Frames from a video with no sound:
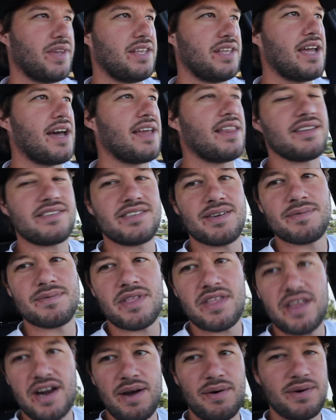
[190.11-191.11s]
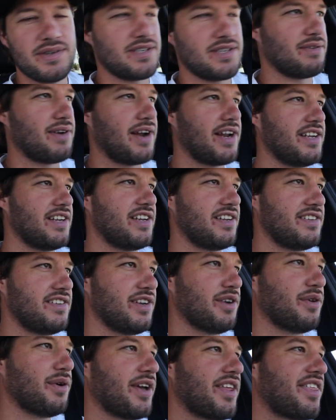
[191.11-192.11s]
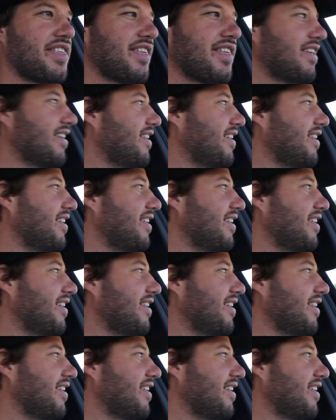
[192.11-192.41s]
yeah, that's something that I wasn't ready to deal with.